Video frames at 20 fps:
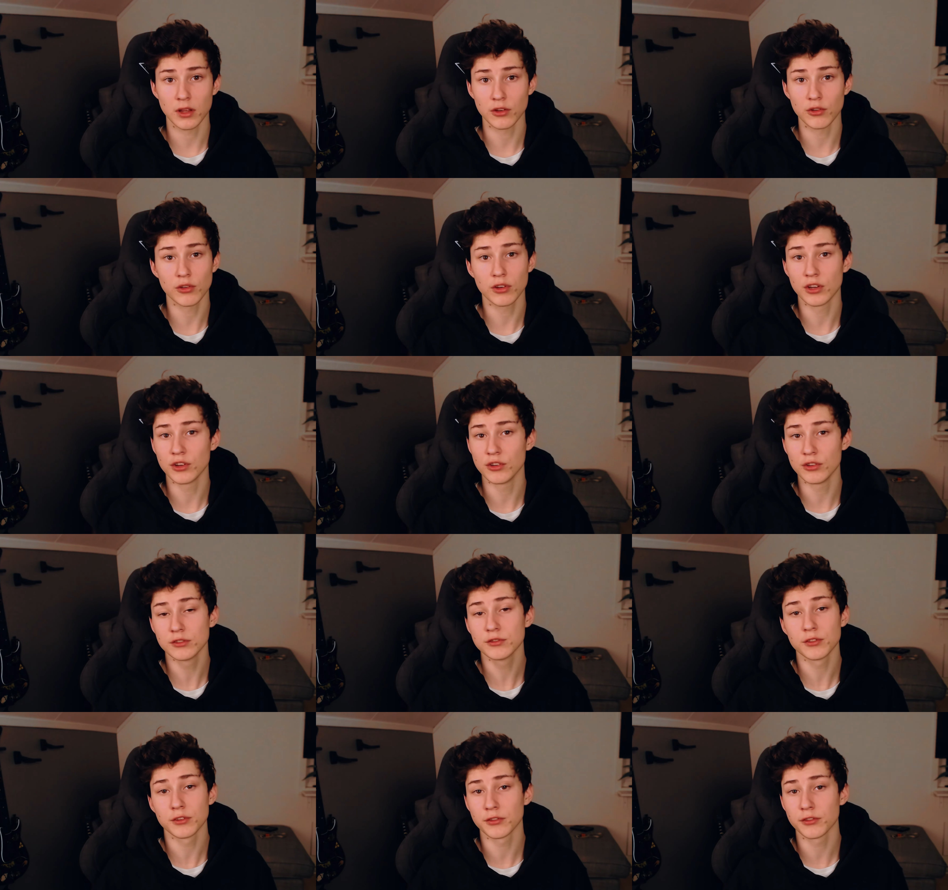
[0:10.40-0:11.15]
that you can
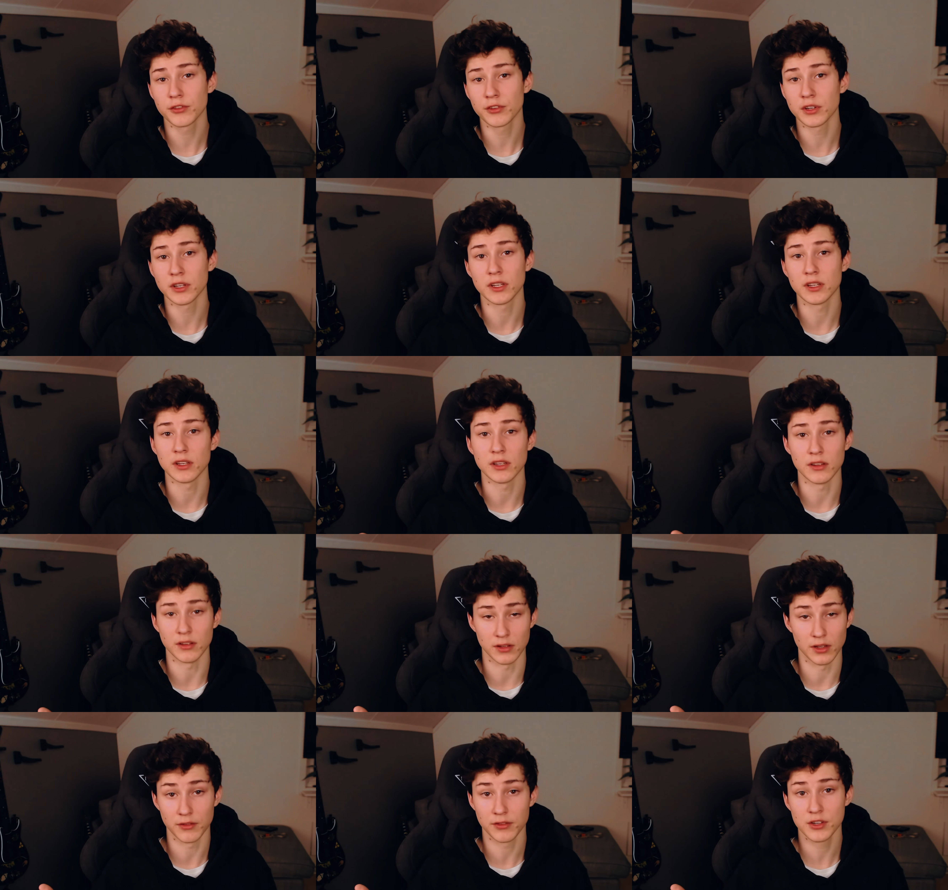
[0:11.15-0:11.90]
use for free in
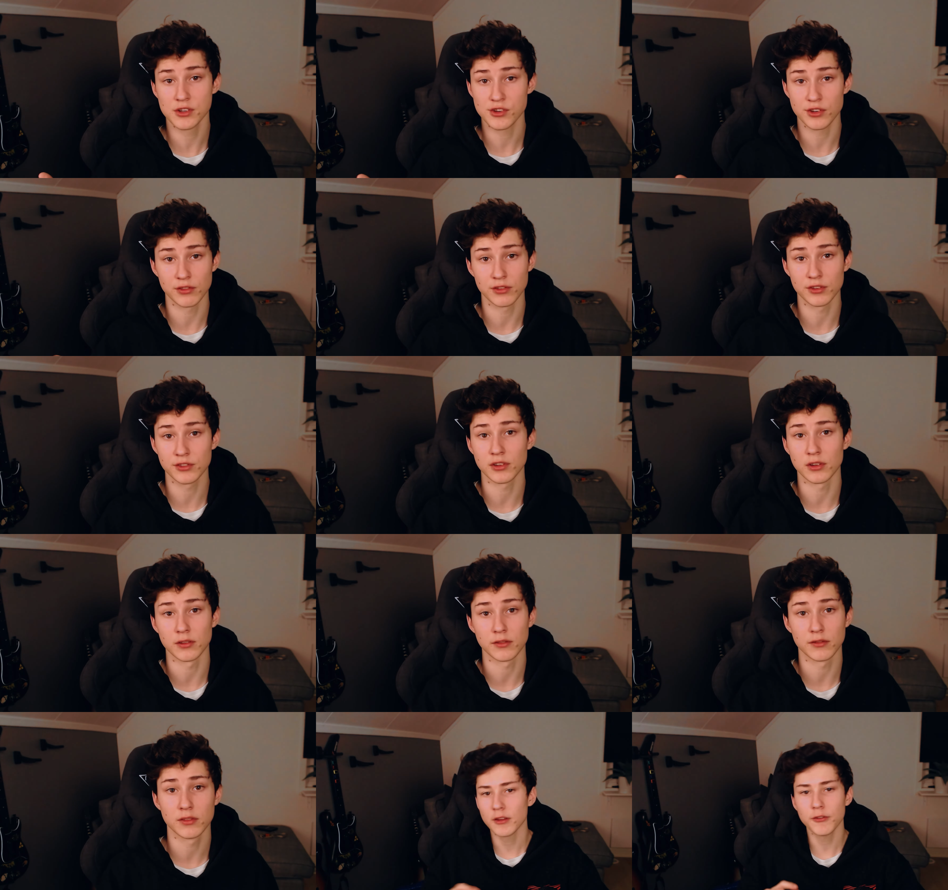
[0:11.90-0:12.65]
DaVinci Resolve.
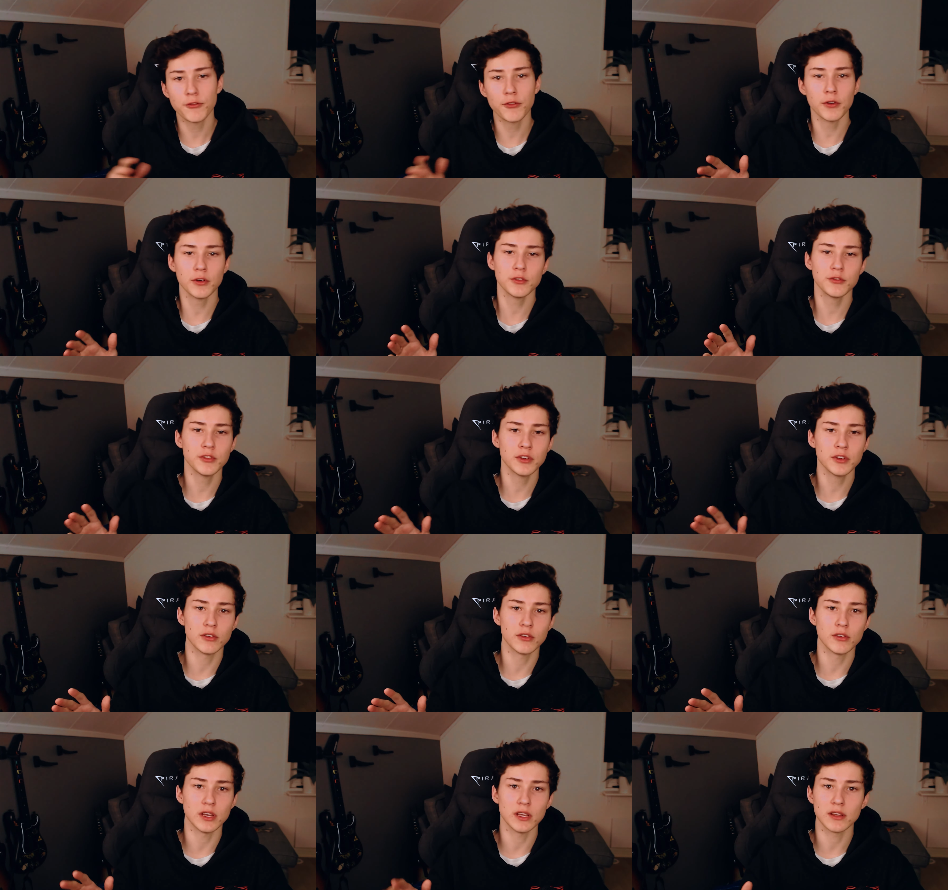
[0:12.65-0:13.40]
The first thing you
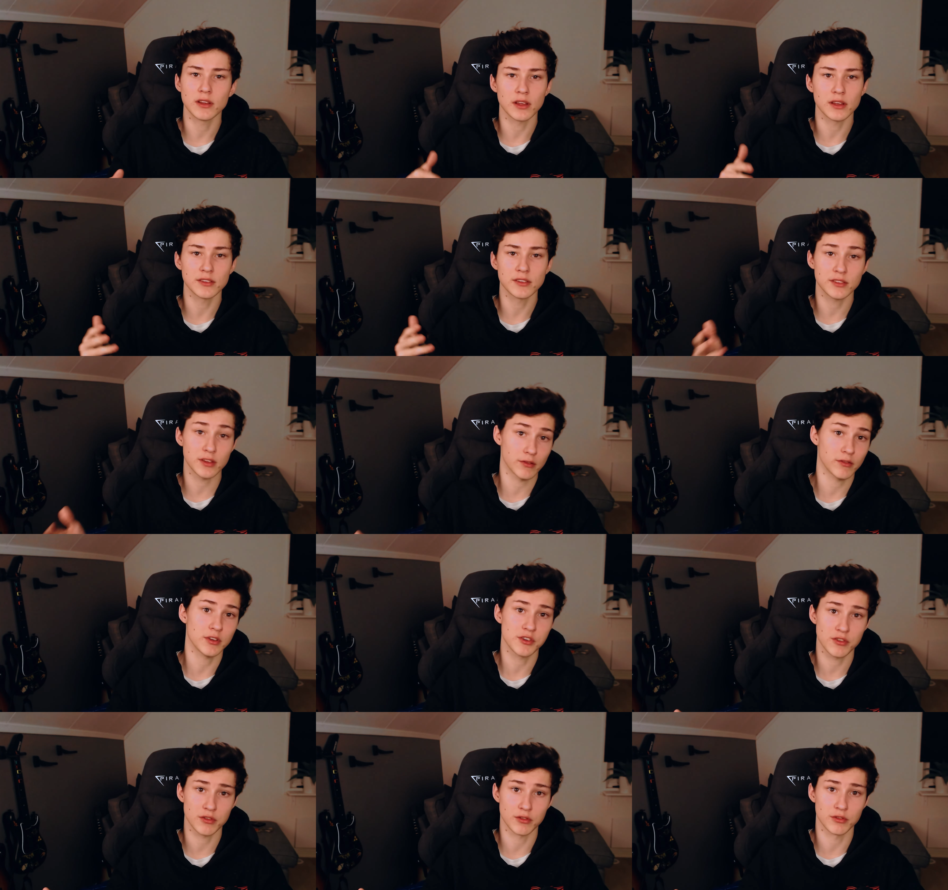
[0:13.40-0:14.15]
need is
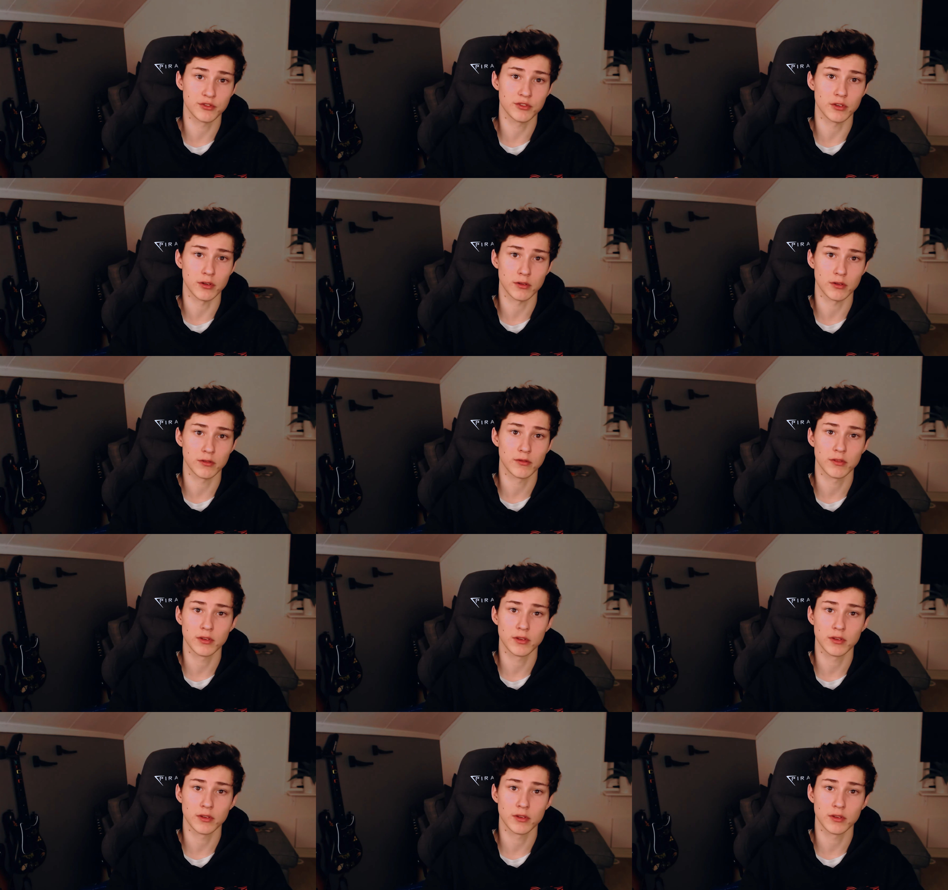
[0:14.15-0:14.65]
DaVinci Resolve.